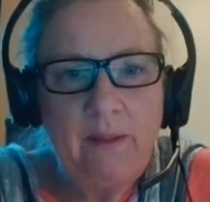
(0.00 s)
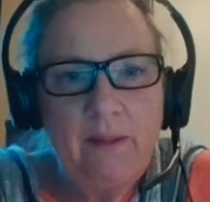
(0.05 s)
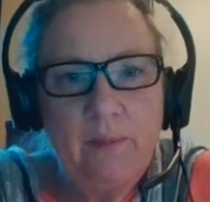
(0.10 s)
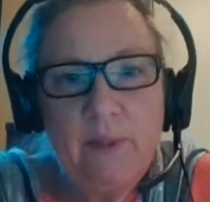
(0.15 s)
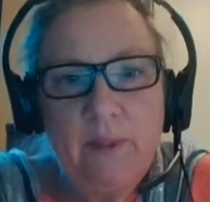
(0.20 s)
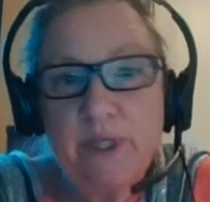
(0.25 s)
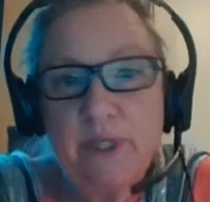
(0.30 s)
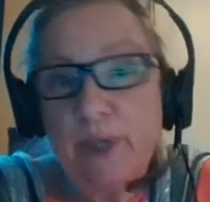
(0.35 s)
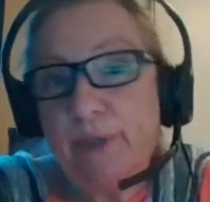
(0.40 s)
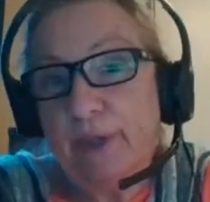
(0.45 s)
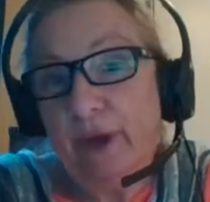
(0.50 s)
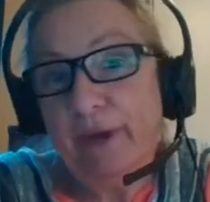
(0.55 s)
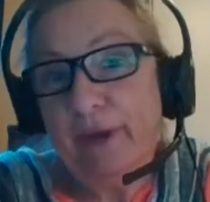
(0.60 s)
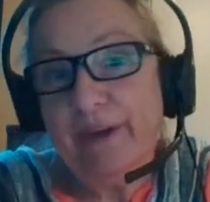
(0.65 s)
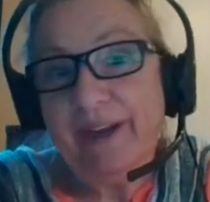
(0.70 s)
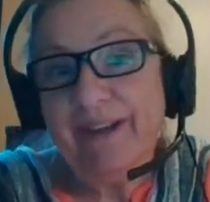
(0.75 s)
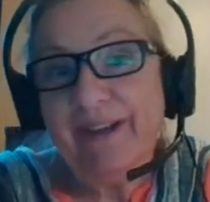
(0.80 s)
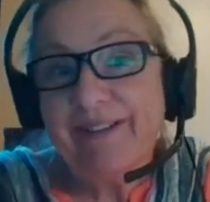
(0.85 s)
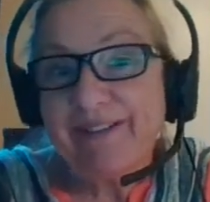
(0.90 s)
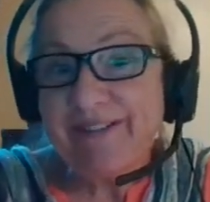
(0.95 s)
We don't know
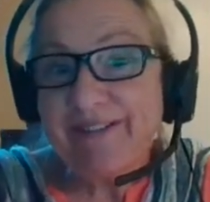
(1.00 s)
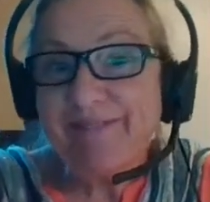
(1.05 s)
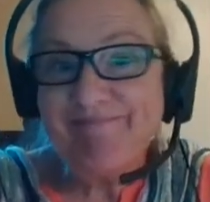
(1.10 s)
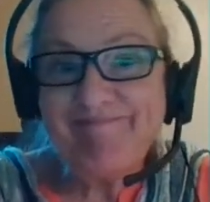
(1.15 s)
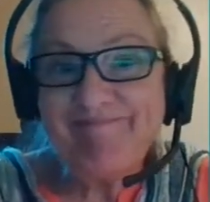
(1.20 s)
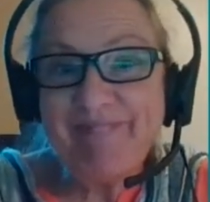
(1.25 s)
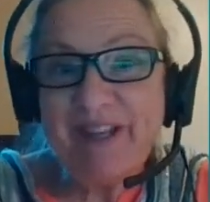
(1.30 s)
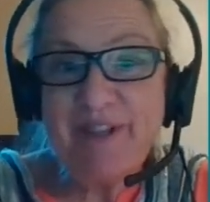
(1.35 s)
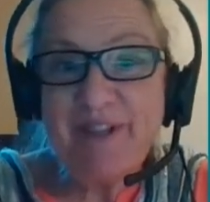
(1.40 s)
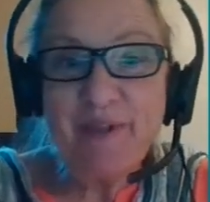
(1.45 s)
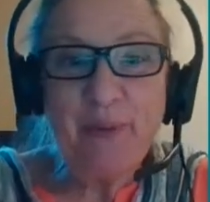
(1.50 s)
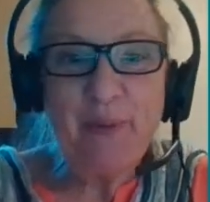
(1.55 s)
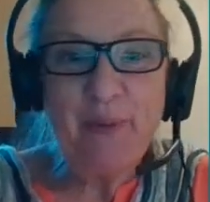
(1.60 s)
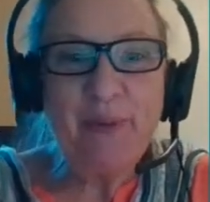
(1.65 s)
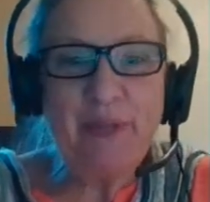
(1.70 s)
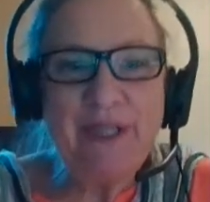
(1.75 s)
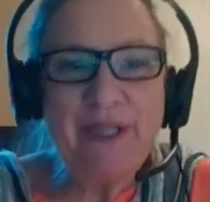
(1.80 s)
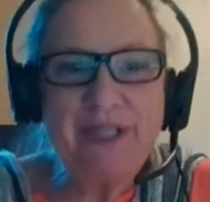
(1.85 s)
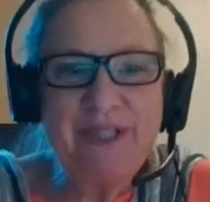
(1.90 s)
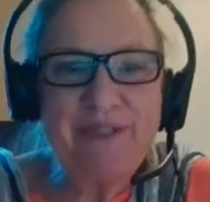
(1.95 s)
yet. These are all
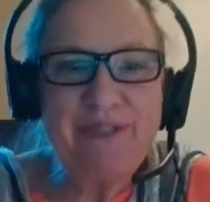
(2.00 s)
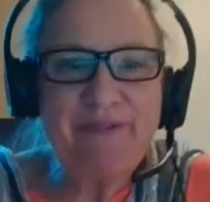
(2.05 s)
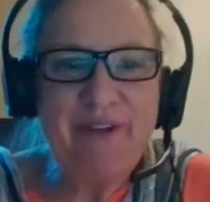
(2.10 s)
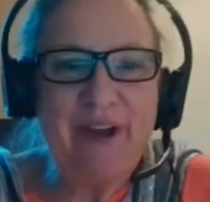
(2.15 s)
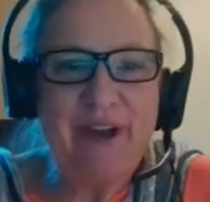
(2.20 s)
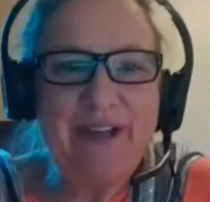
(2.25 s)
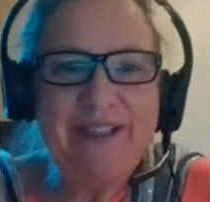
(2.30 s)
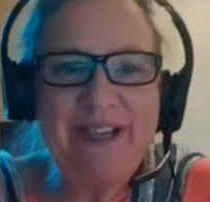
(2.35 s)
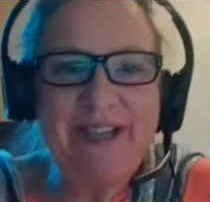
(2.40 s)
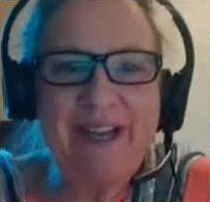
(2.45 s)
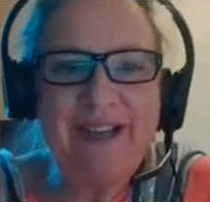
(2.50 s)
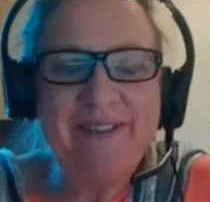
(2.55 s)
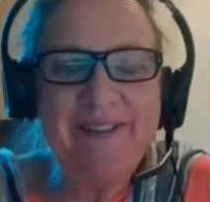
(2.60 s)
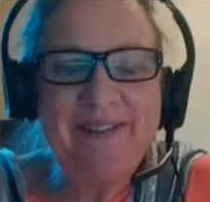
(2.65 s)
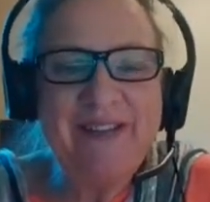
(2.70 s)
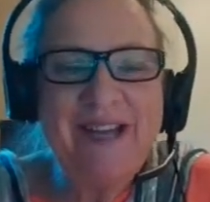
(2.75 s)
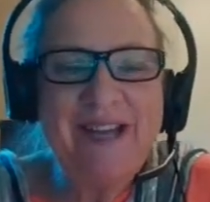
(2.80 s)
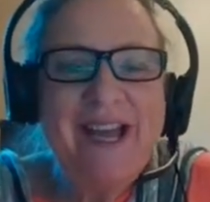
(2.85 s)
things to find out.